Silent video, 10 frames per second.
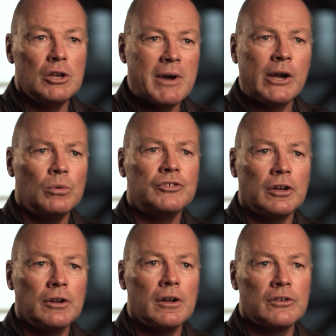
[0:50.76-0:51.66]
You may
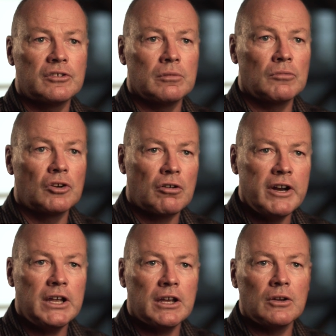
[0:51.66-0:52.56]
also notice some
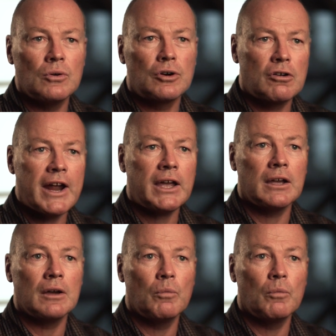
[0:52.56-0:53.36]
creaking or cracking